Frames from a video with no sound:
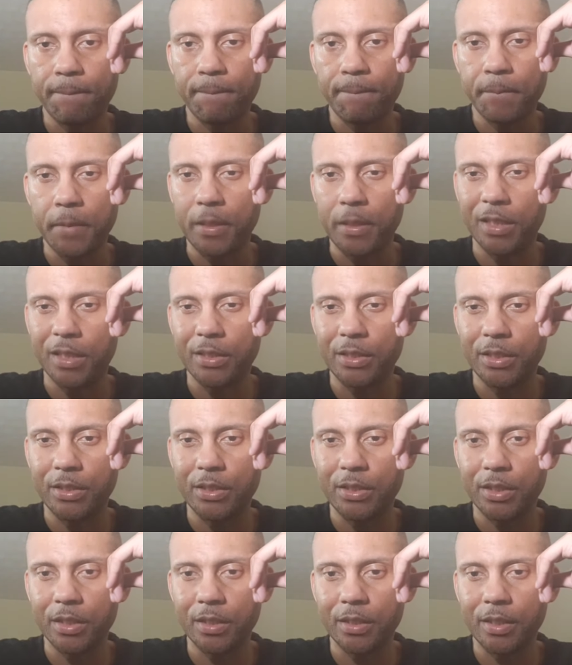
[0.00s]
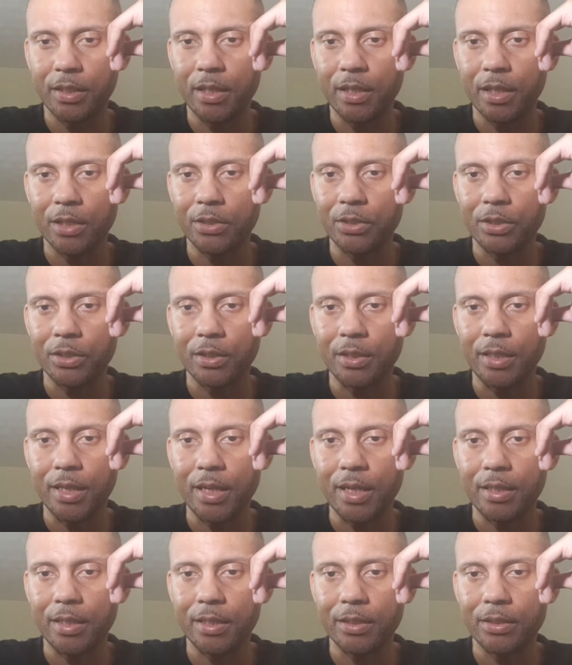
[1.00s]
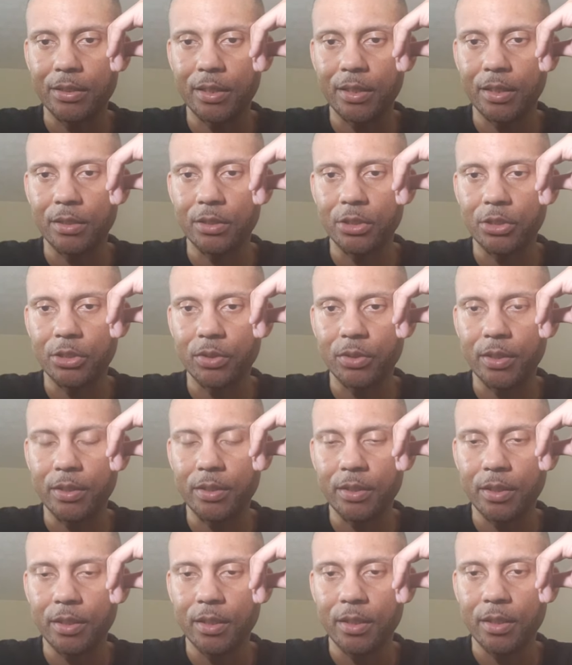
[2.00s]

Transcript: because he hustling, he out here selling streets.